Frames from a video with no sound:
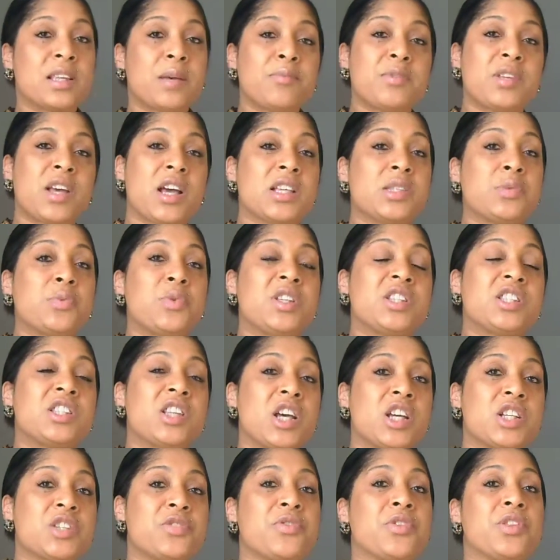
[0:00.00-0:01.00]
Sometimes we
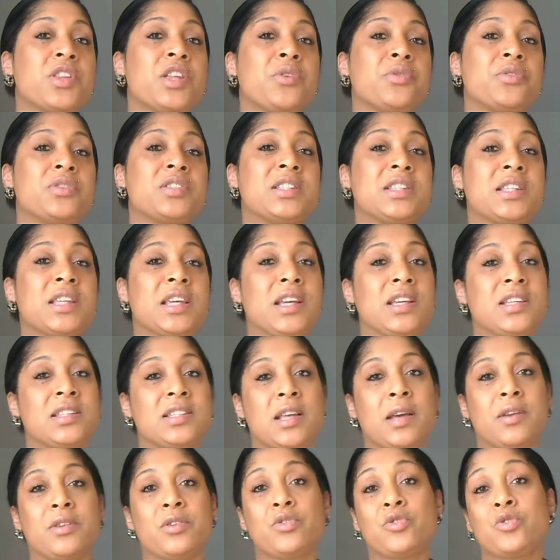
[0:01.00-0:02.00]
search for those
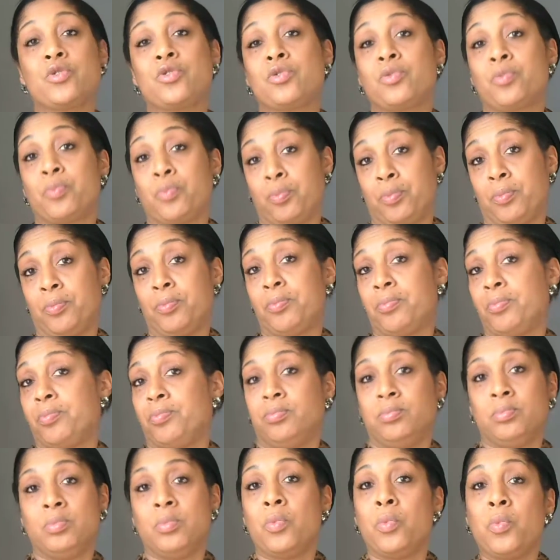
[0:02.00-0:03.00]
things that
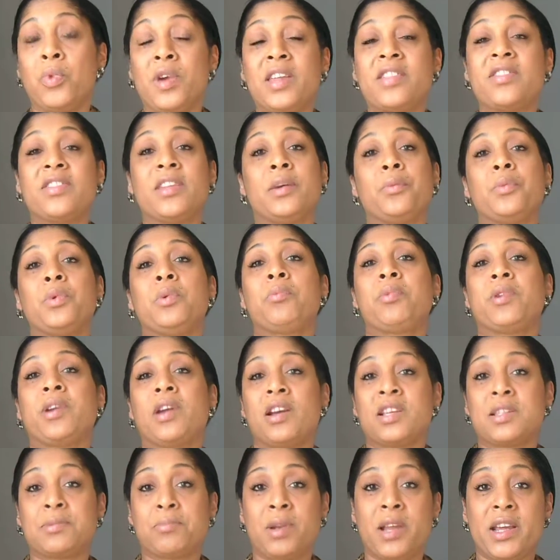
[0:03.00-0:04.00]
we think will
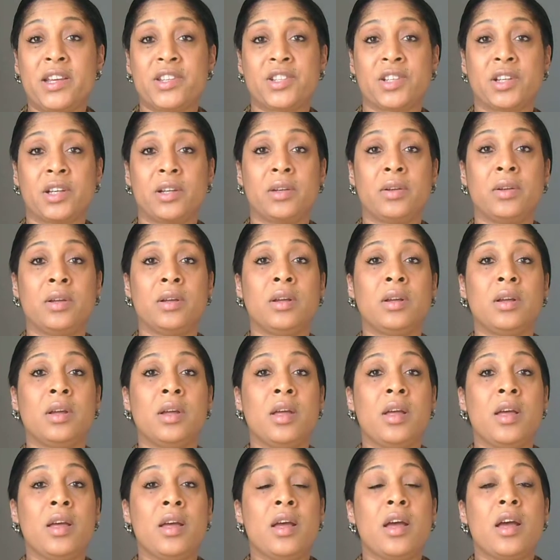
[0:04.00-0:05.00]
bring us pleasure,
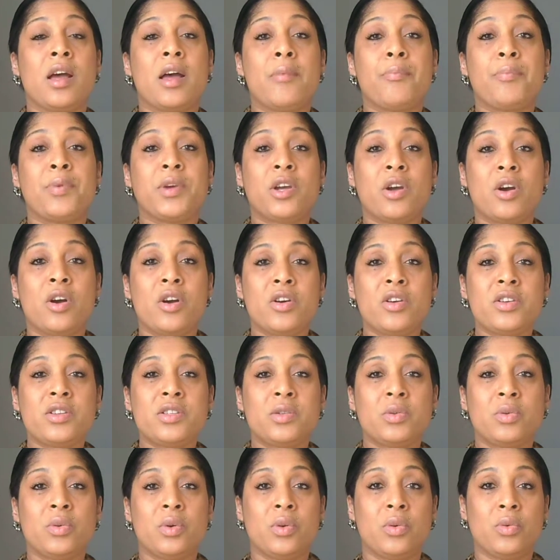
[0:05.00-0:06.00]
and
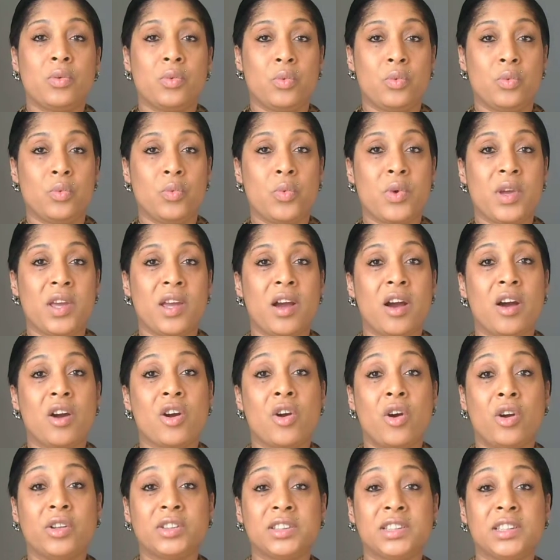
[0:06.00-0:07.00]
because we
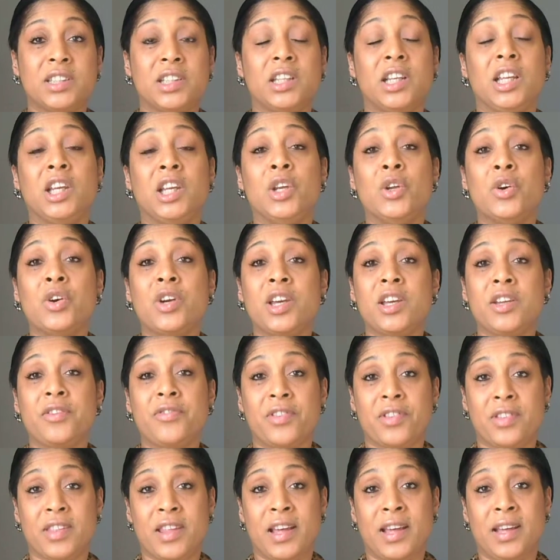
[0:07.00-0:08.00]
are constantly
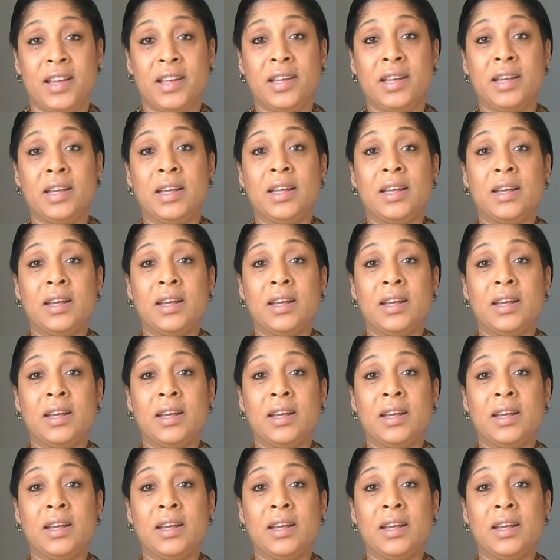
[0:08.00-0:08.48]
looking for that,